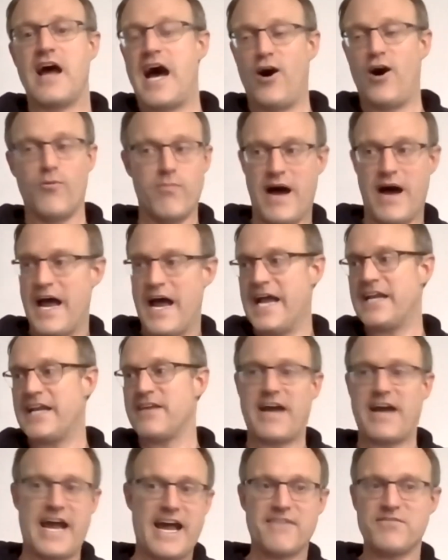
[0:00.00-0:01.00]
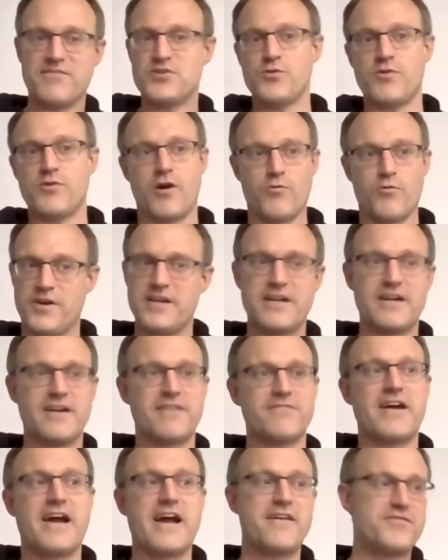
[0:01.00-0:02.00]
I'll buy it if I have to, I'll rent it
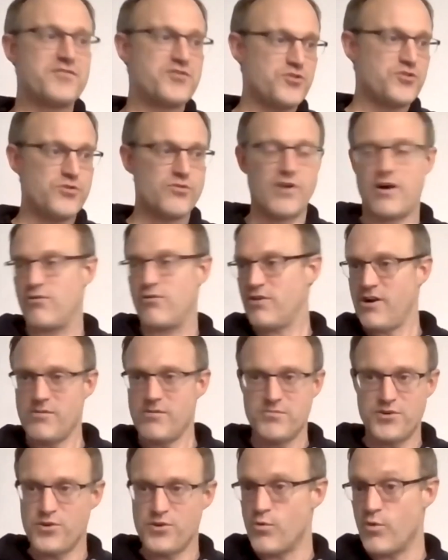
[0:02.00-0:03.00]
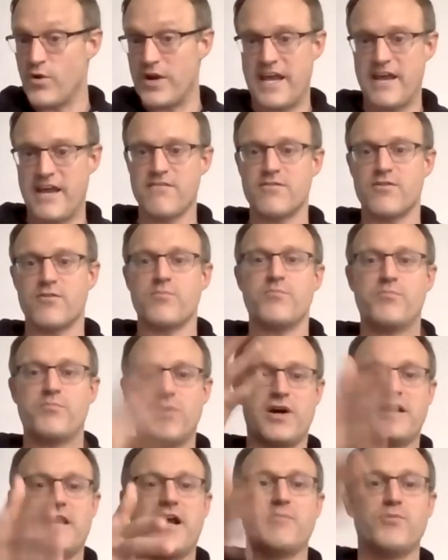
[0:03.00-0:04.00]
if I have to, I'll come to you, whatever,
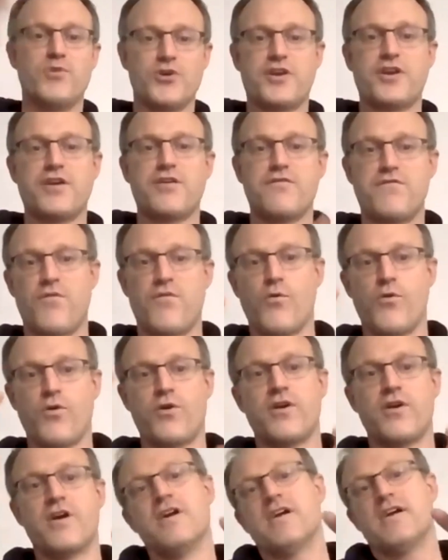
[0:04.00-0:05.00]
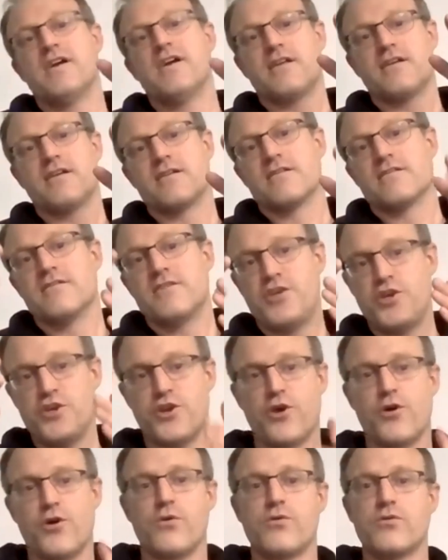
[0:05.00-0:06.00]
but I'm looking for, you
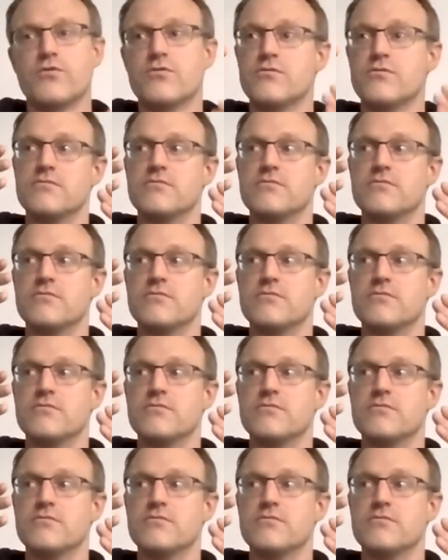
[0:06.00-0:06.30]
know,